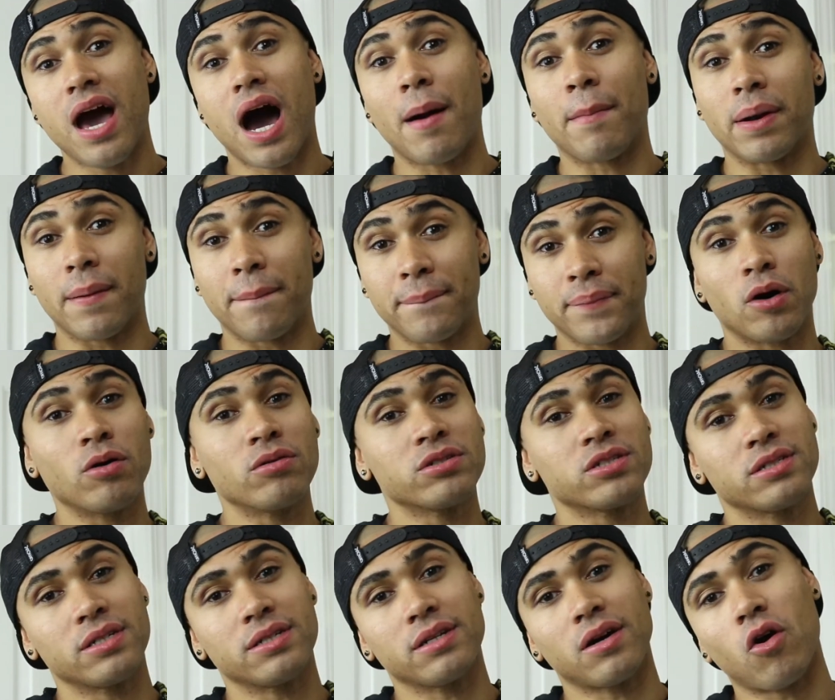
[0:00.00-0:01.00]
I'm gonna
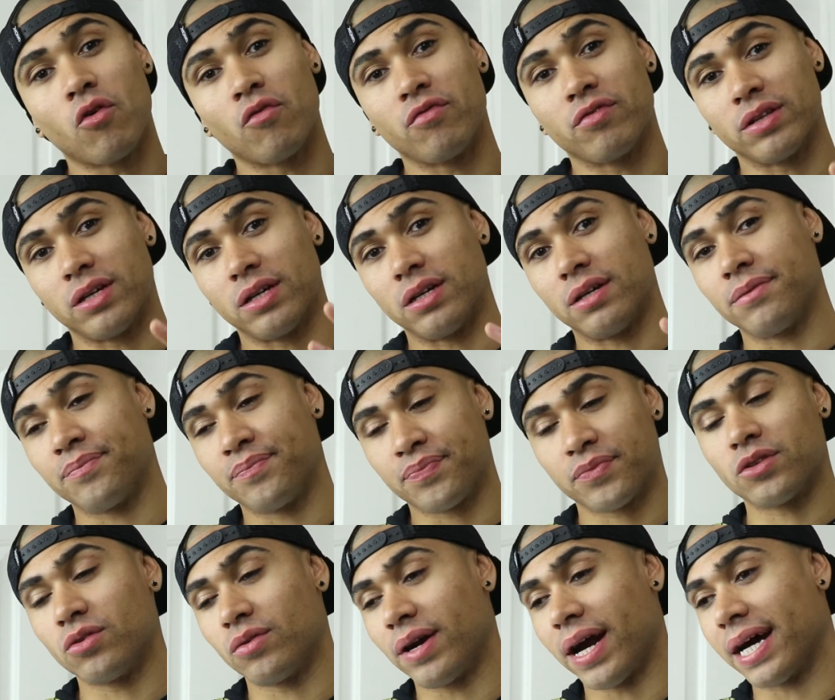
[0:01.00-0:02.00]
post it. Hopefully
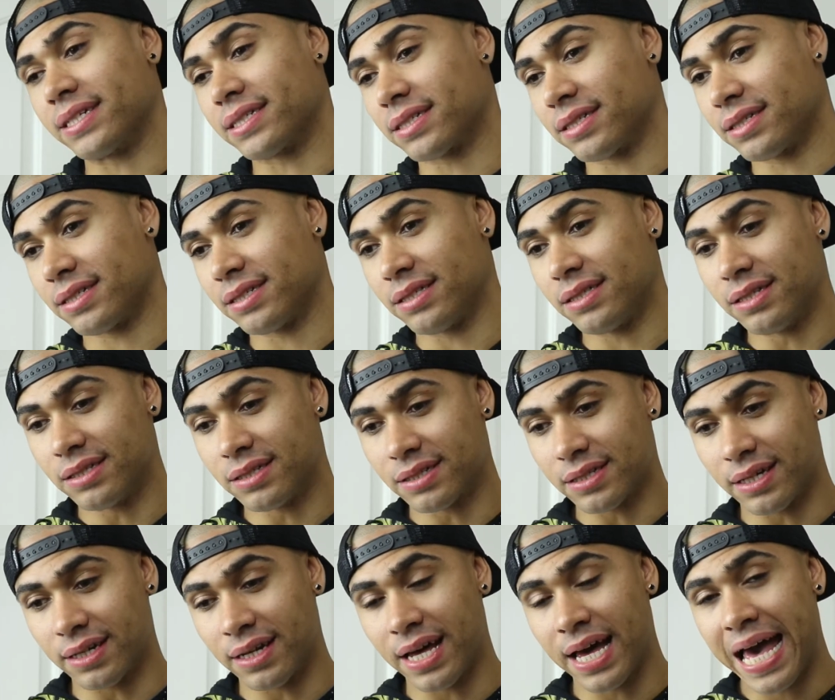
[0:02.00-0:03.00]
you guys can see this
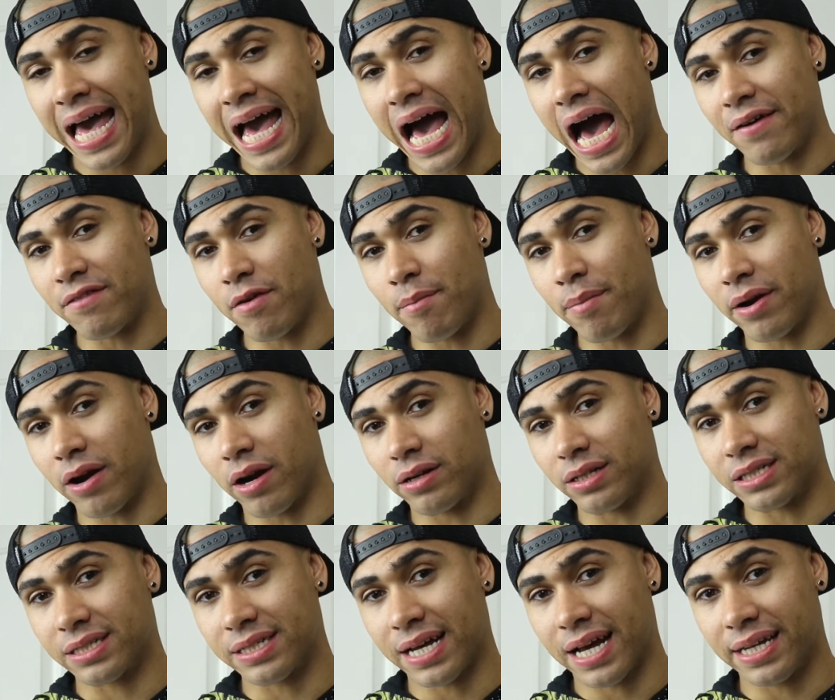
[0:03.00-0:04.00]
and have a better
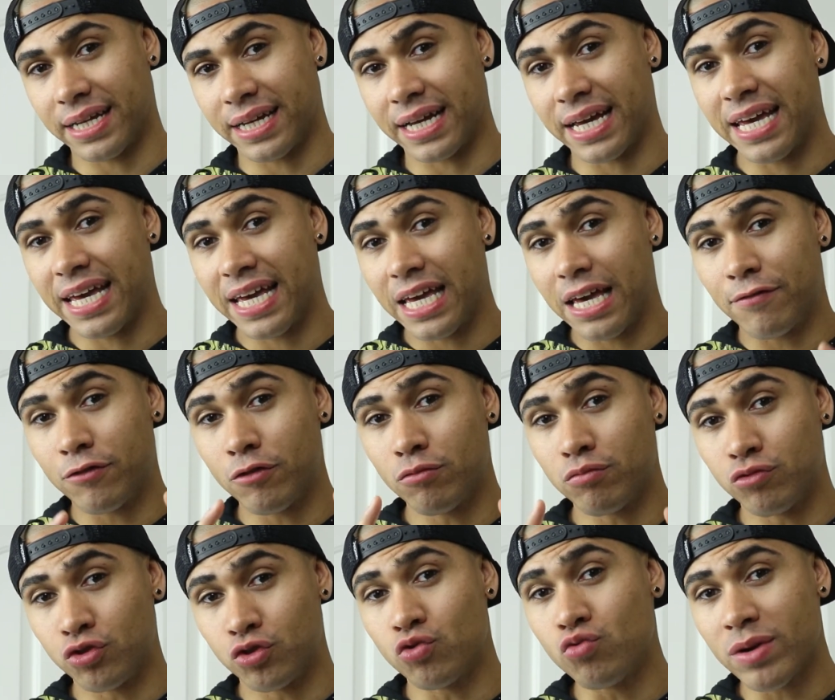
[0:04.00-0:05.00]
understanding. If you
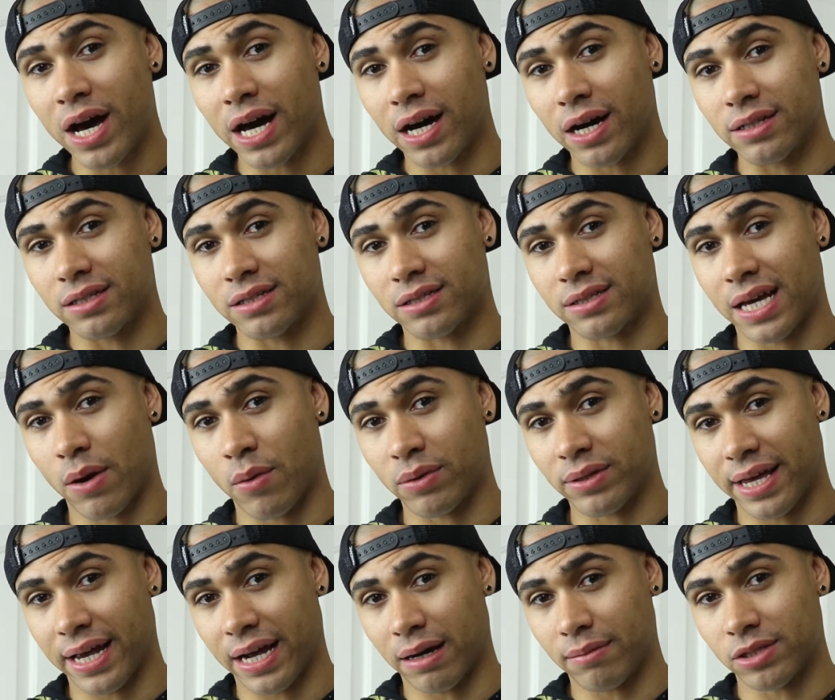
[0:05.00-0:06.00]
do not understand what
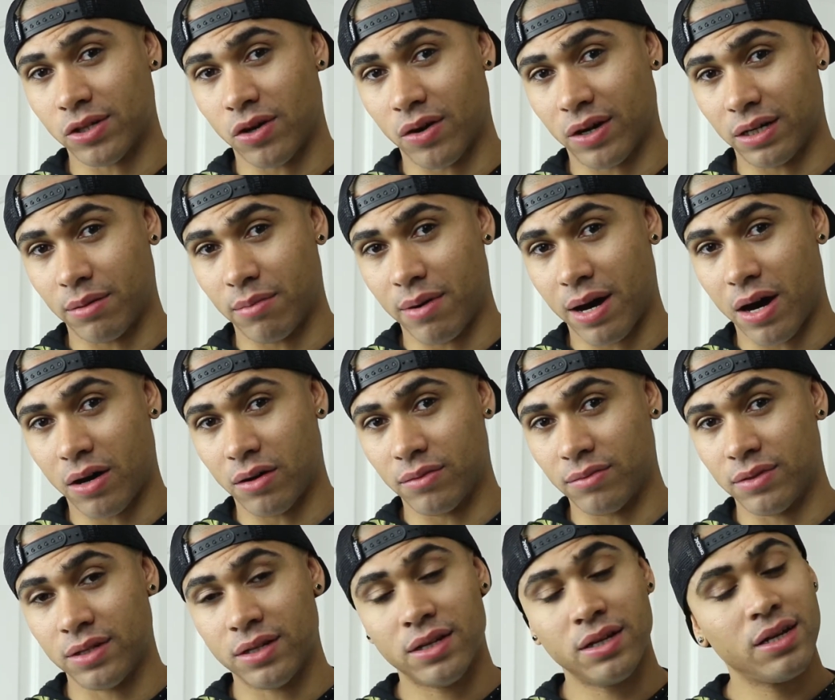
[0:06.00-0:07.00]
the heck I'm talking about,
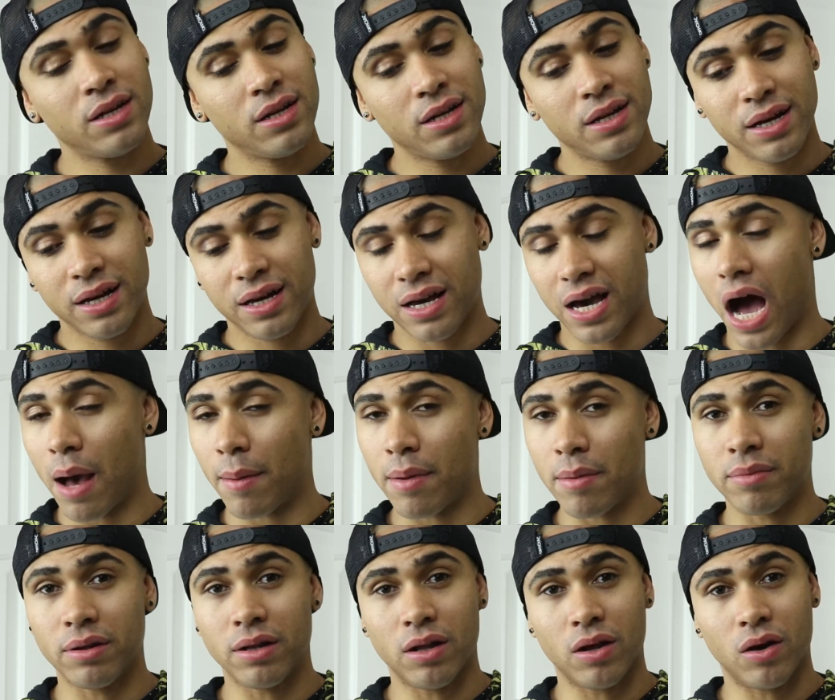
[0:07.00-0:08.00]

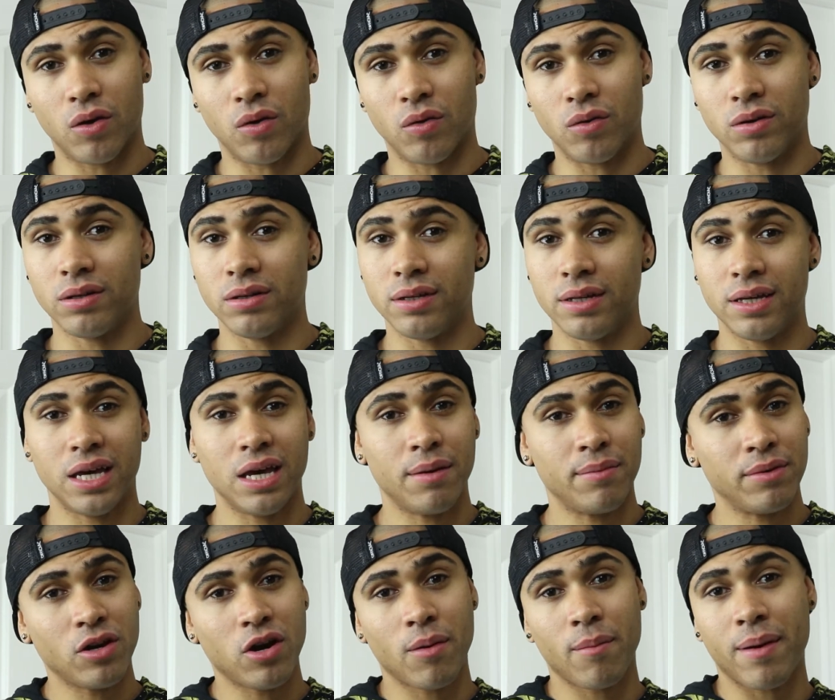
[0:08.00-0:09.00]
comment below. Hit
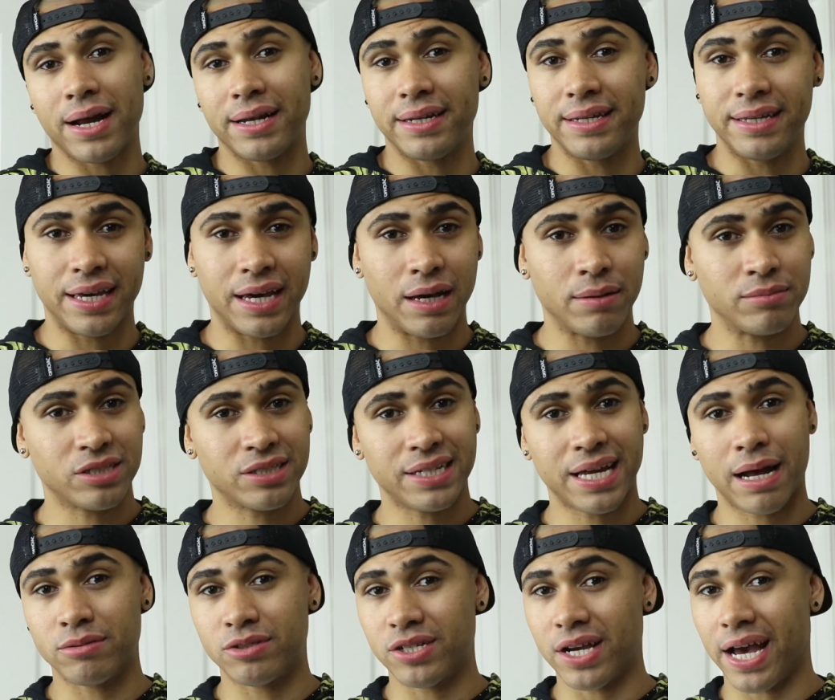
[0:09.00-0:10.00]
me on my DM,
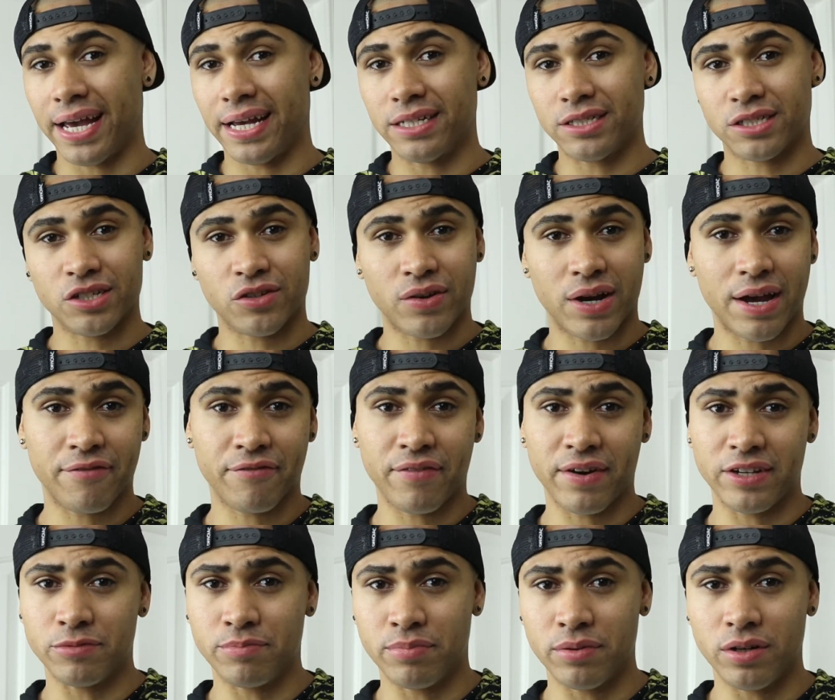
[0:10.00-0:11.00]
Snapchat, Instagram,
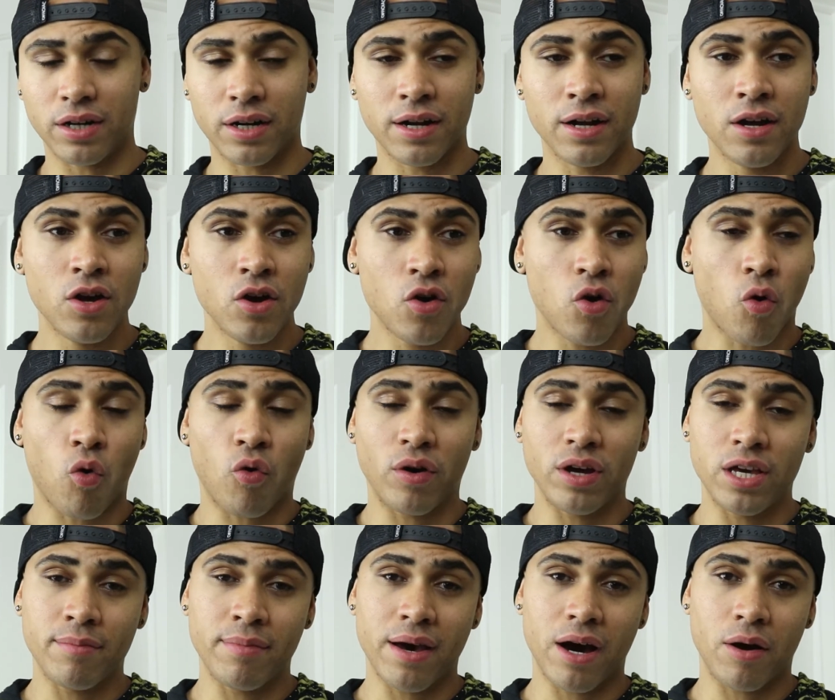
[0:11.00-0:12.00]
Facebook, or
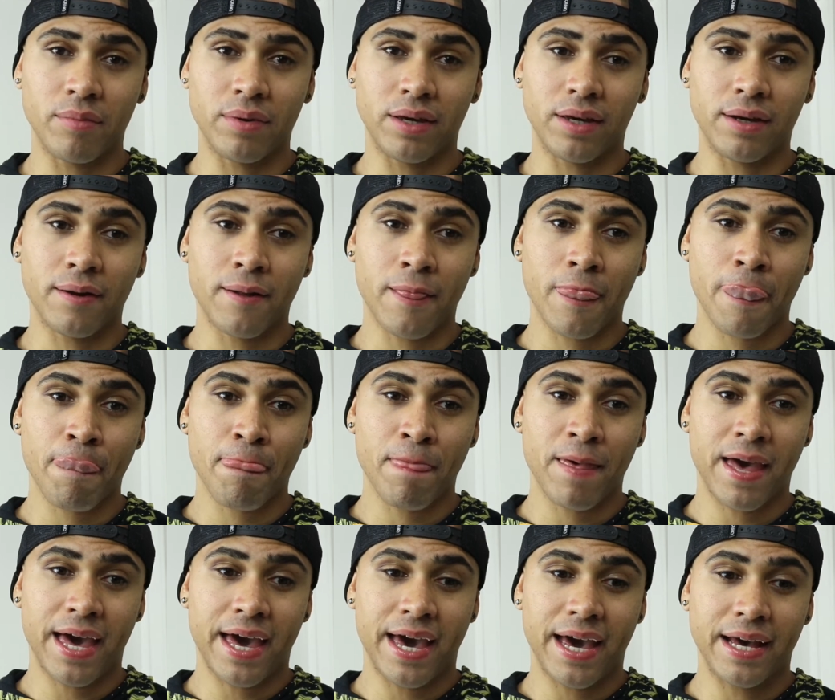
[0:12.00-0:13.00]
email me.
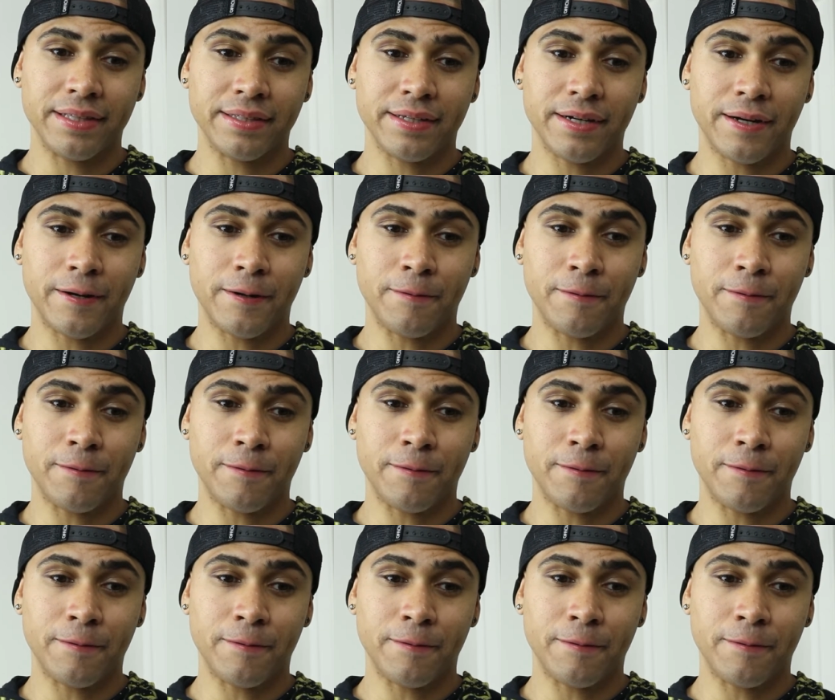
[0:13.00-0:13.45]
And